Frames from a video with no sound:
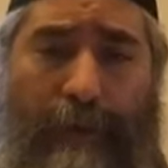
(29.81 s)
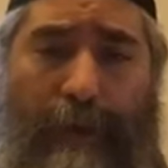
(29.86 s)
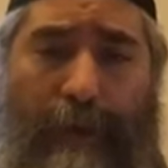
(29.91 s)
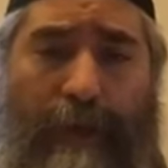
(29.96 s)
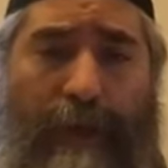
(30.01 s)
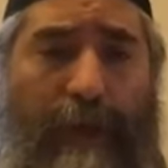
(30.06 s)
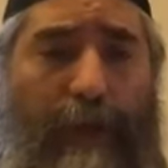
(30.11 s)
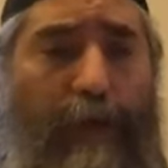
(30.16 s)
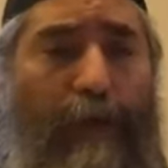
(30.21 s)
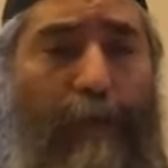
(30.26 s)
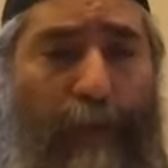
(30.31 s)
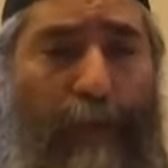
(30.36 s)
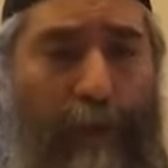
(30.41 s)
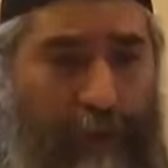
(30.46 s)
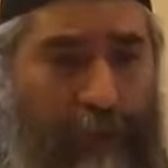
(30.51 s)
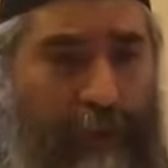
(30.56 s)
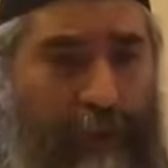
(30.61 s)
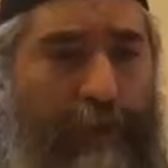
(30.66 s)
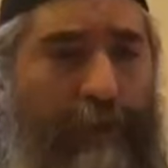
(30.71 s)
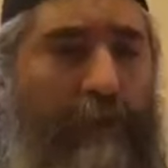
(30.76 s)

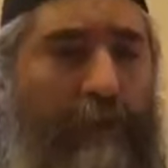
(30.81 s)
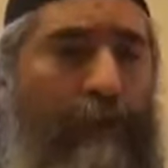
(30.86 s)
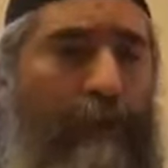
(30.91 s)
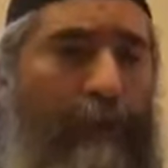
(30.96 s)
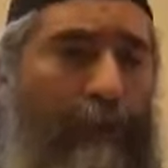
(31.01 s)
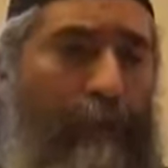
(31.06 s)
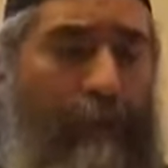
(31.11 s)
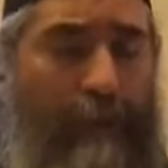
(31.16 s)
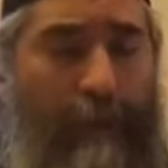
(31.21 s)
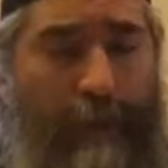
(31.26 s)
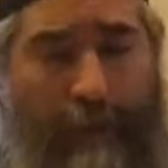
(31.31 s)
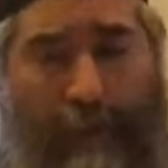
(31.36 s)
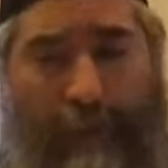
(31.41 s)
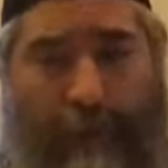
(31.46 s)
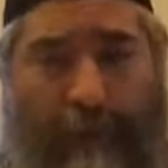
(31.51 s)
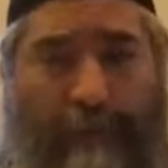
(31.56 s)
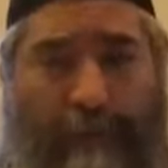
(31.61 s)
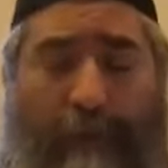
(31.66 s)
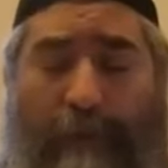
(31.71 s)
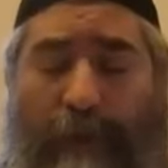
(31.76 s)
Shlomo's
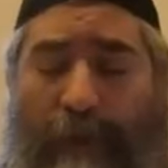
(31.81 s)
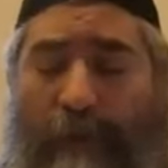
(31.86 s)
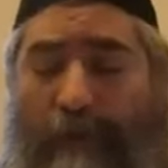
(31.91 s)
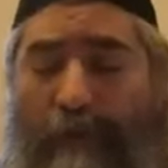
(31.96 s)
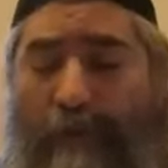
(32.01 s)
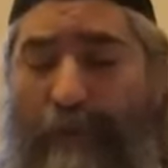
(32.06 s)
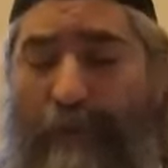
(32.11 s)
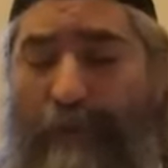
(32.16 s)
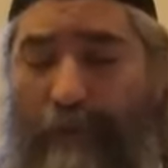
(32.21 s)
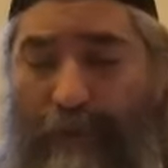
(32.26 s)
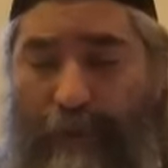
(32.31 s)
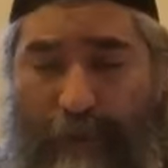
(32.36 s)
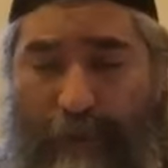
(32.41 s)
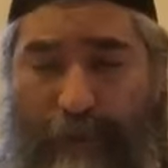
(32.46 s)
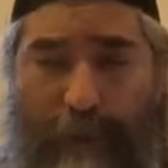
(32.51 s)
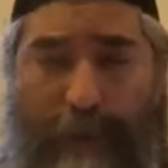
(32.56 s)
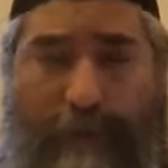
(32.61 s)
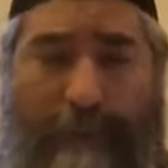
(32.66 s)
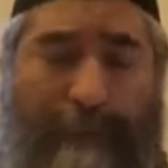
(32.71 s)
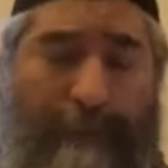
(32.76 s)
spiritual
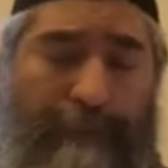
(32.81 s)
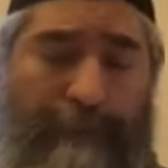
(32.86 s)
journey.